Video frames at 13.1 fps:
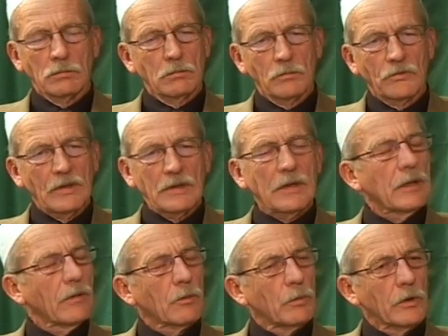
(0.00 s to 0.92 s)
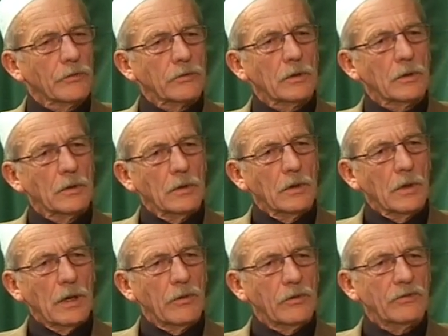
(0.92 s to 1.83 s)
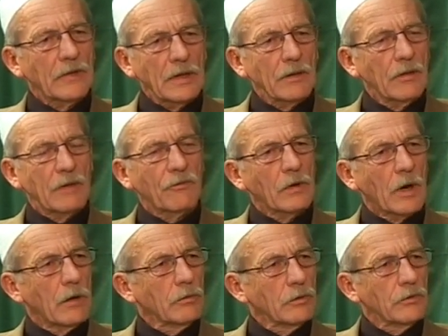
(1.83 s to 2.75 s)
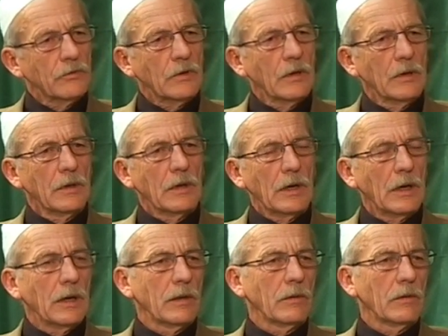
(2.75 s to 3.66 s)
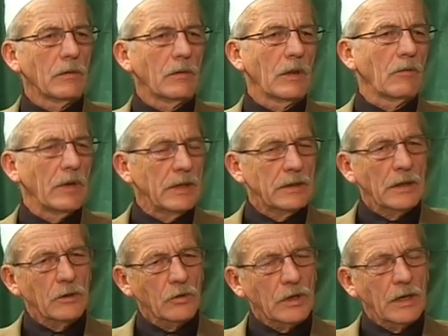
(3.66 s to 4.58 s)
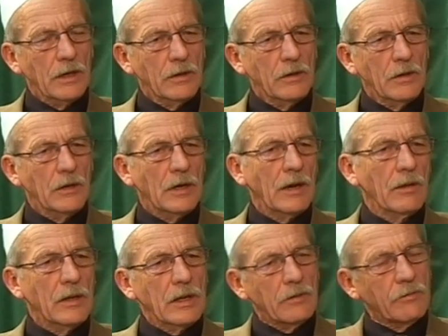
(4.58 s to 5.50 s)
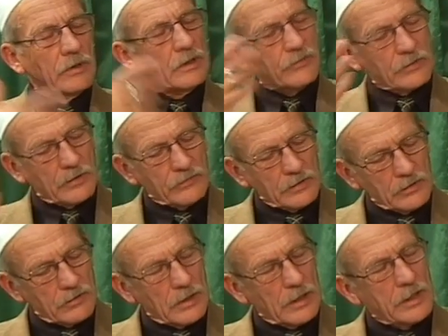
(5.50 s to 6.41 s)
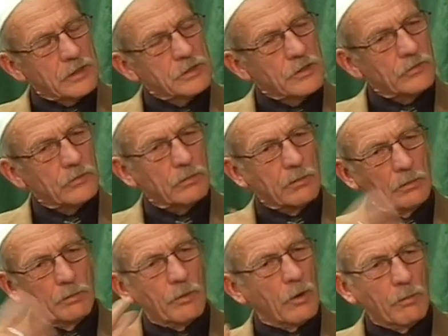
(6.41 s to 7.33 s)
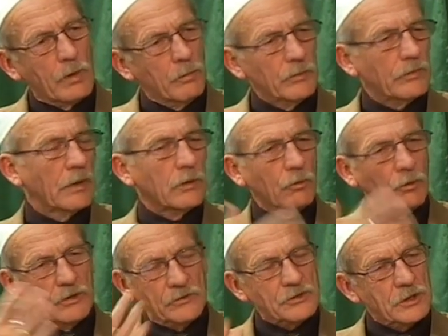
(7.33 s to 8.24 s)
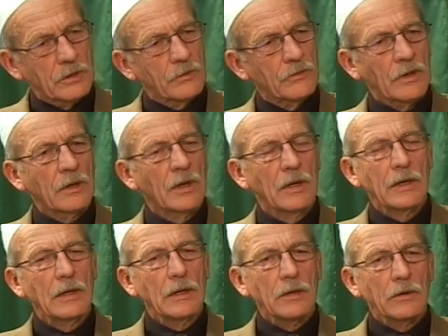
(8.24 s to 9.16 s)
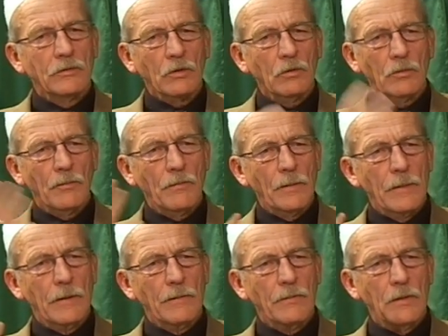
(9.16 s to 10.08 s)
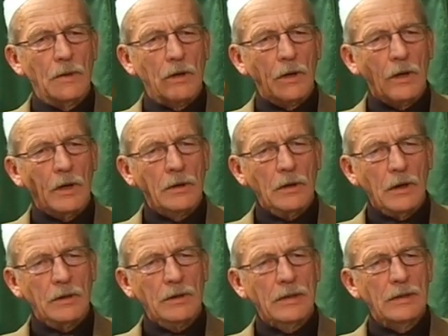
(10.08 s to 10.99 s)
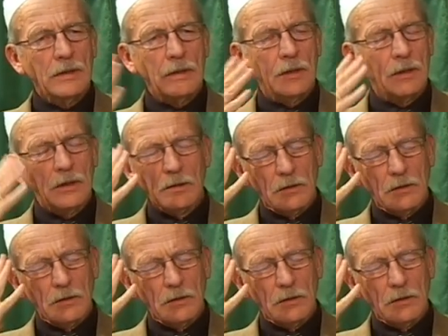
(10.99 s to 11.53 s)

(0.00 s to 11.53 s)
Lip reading: sitting in the mosque and staying there for hours, and they were eating together and they were discussing religious problems and questions, and so and he